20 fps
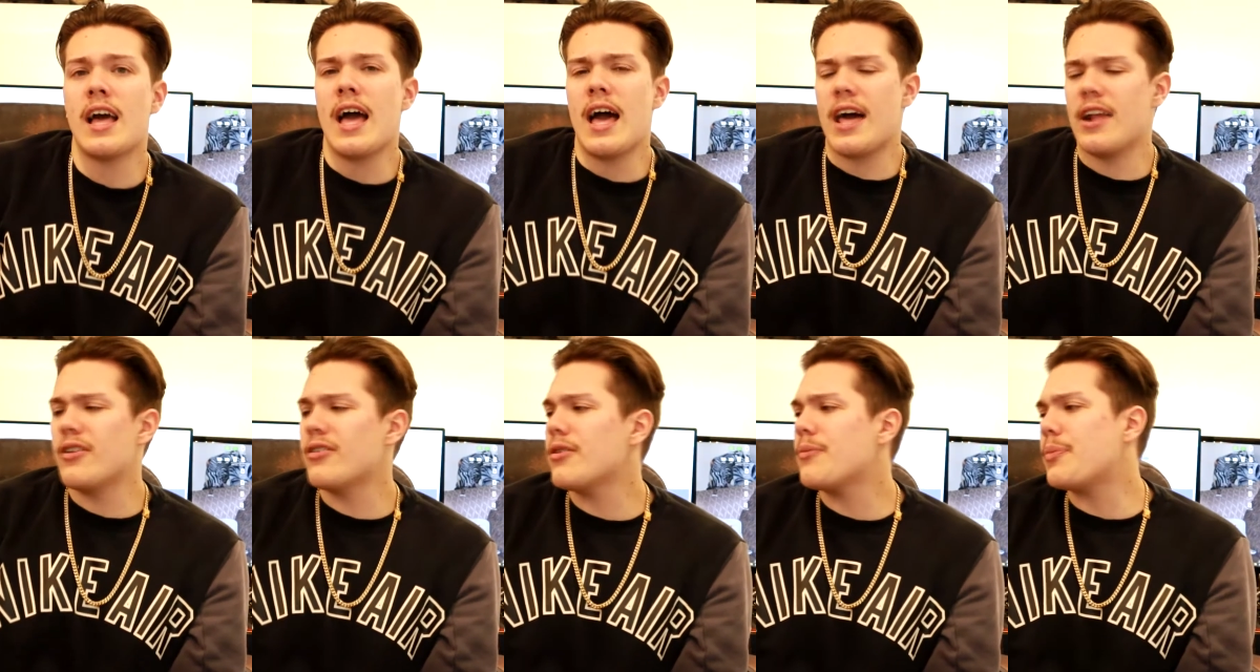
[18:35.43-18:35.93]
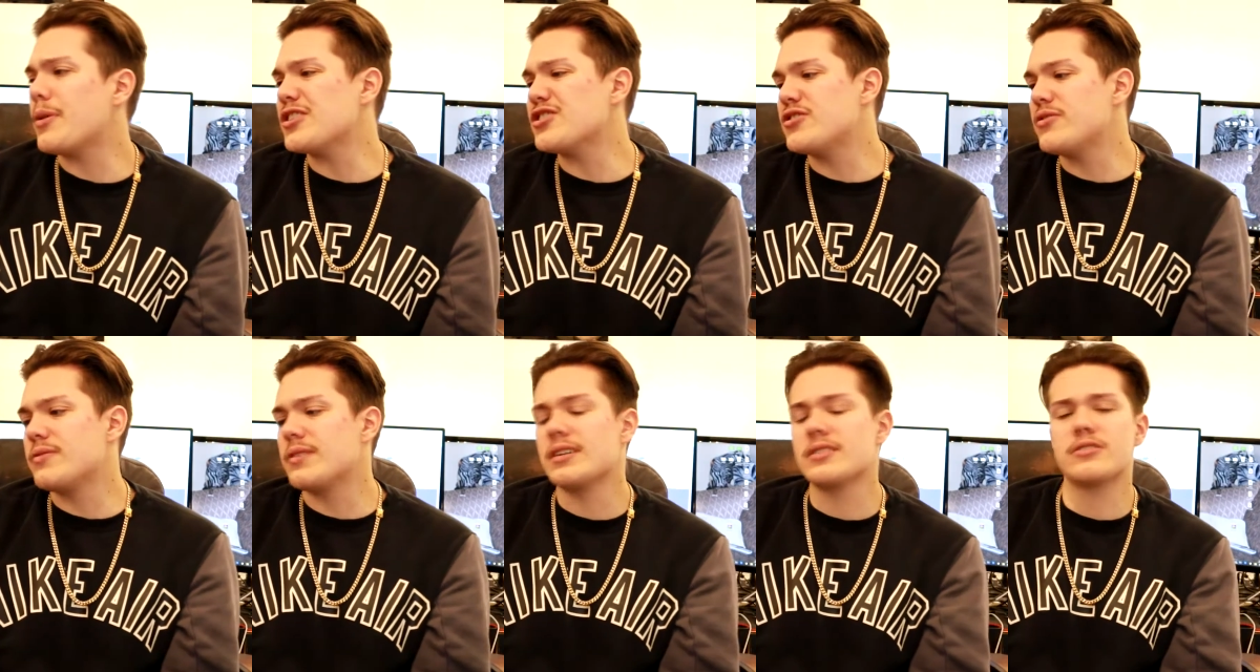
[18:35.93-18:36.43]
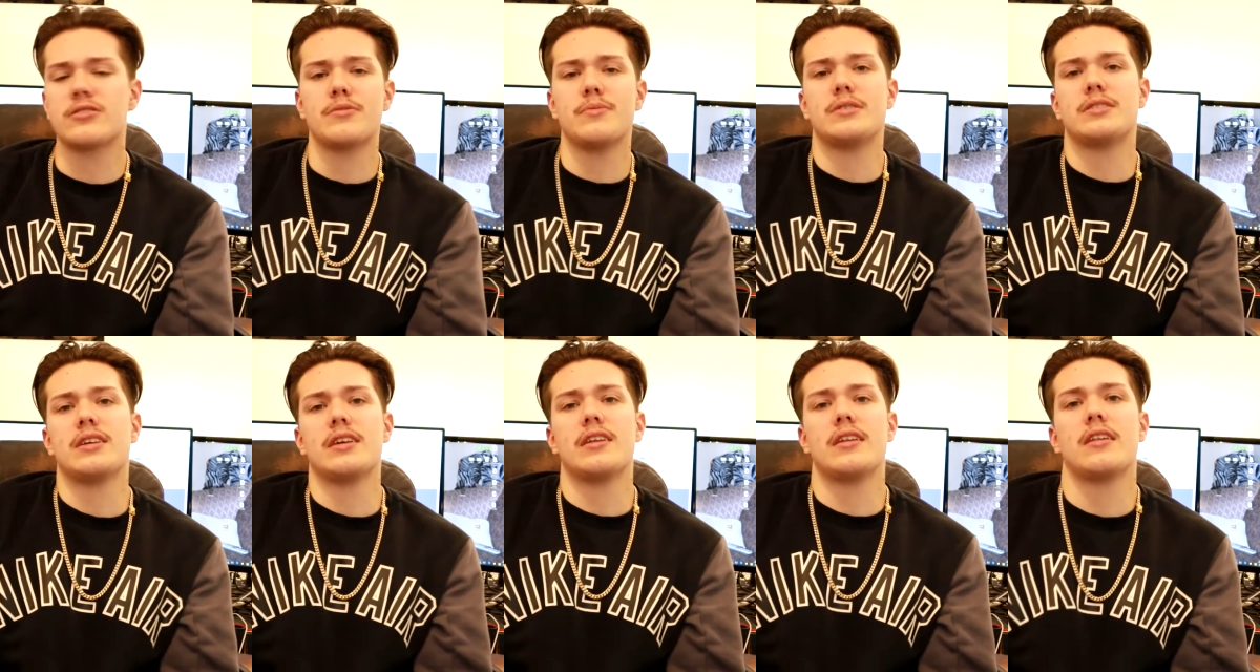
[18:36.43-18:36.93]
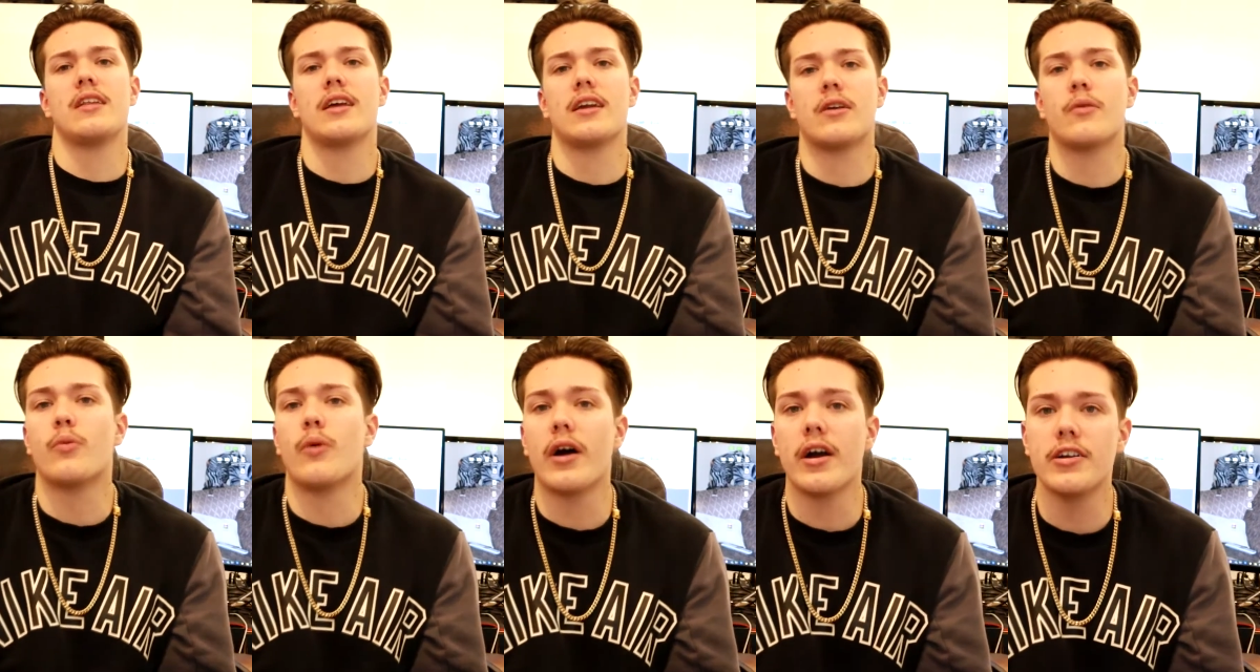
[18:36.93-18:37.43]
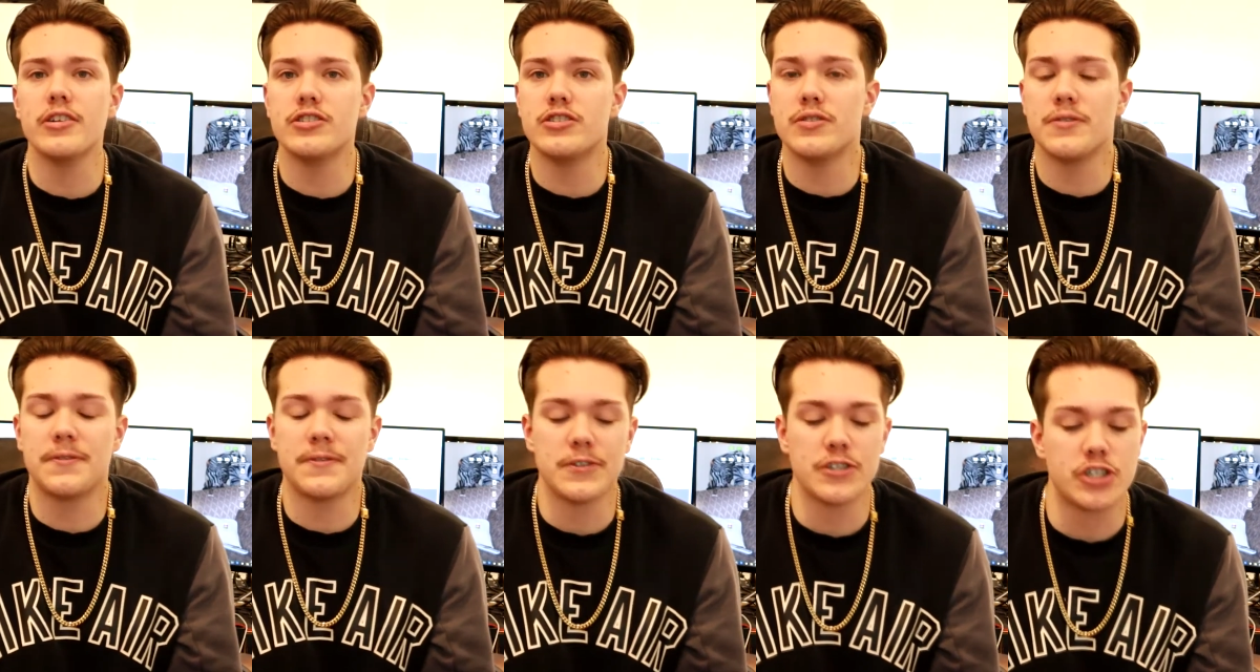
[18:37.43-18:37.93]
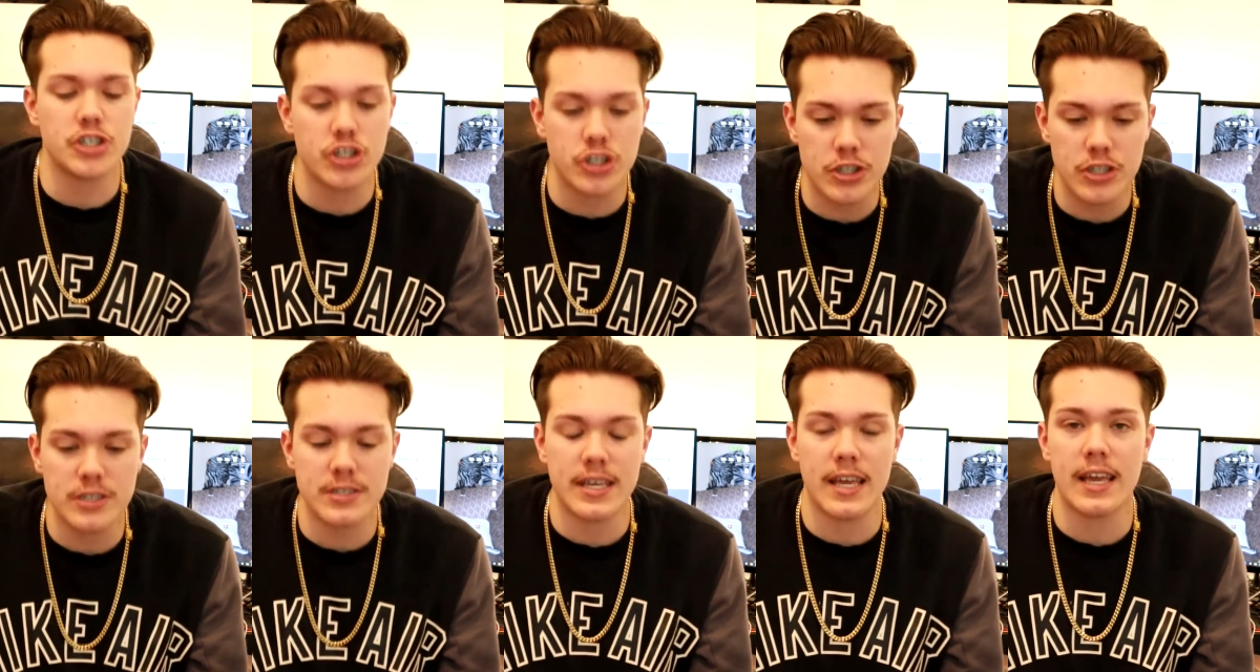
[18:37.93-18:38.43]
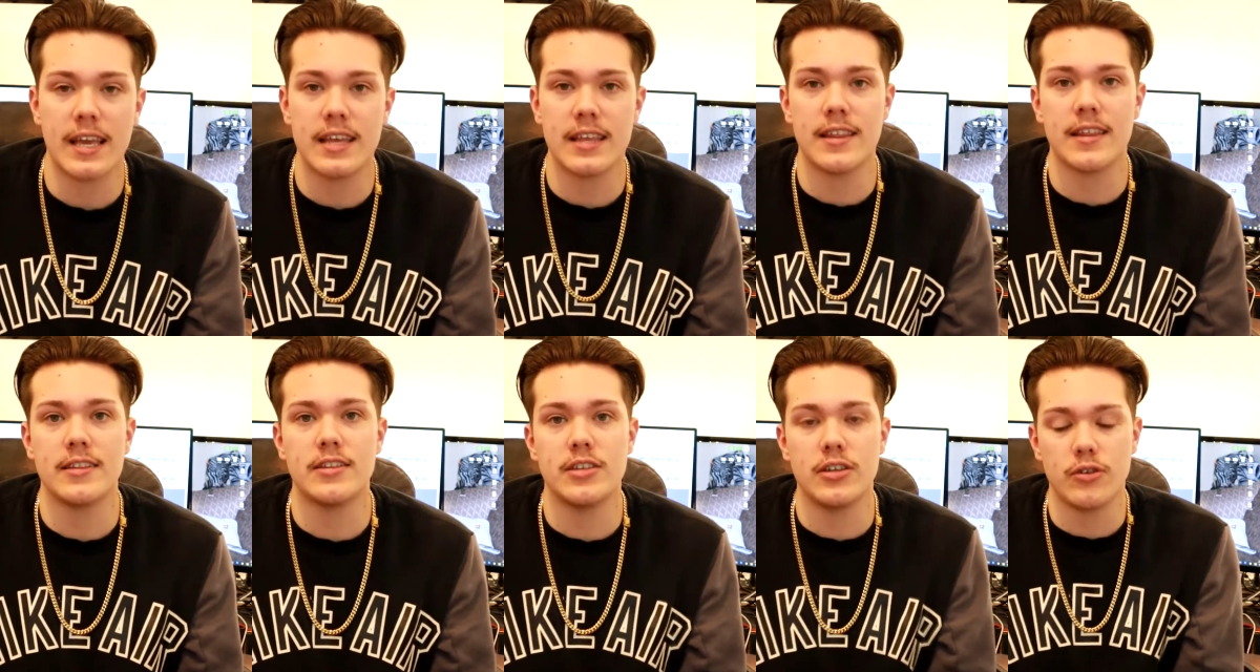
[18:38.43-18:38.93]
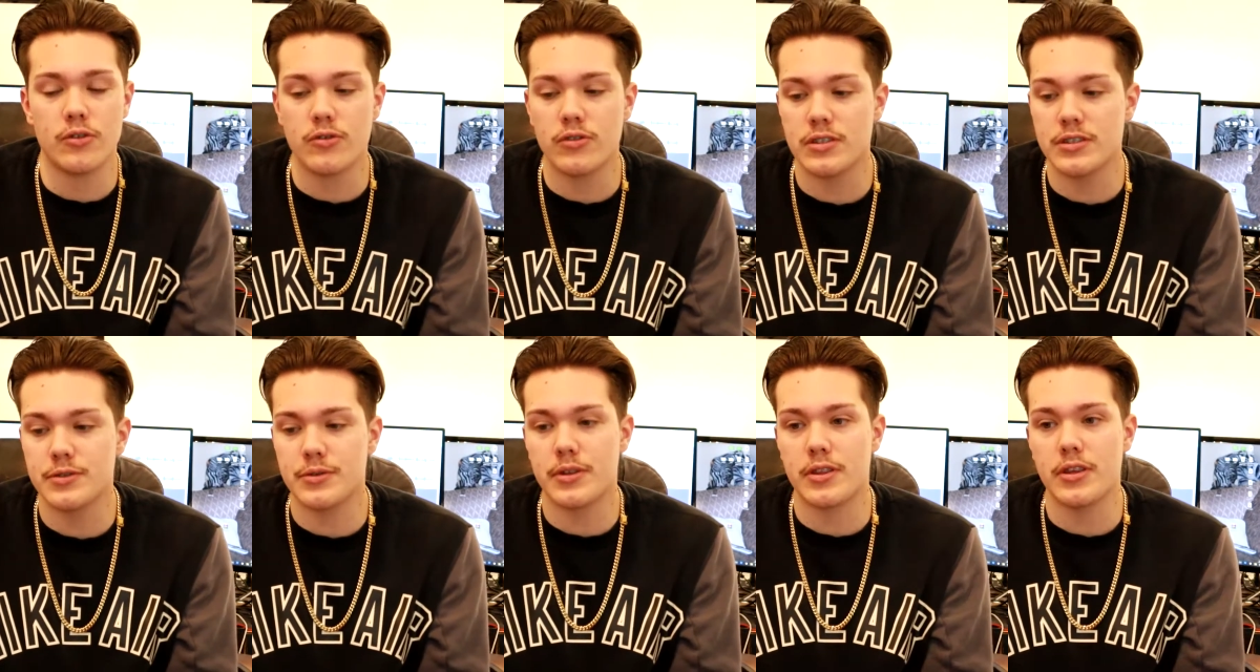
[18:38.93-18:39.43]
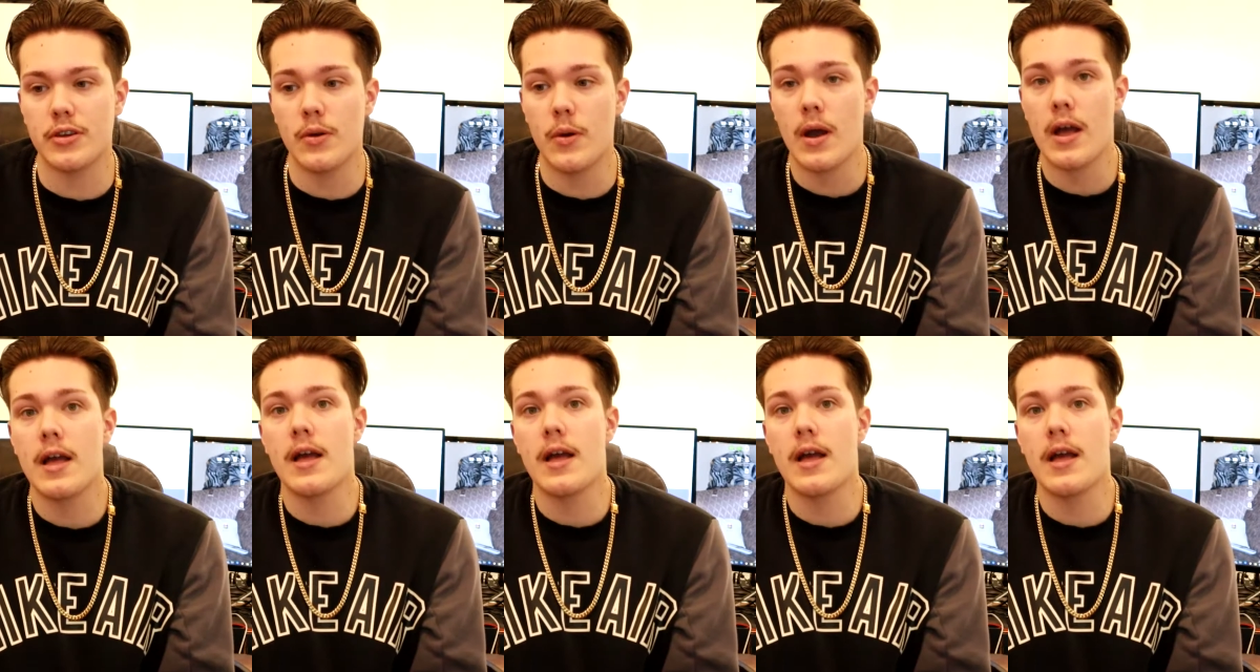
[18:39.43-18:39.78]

I know a bunch of you guys are gonna be saying, like, why aren't you for sure taking the Dior's with you?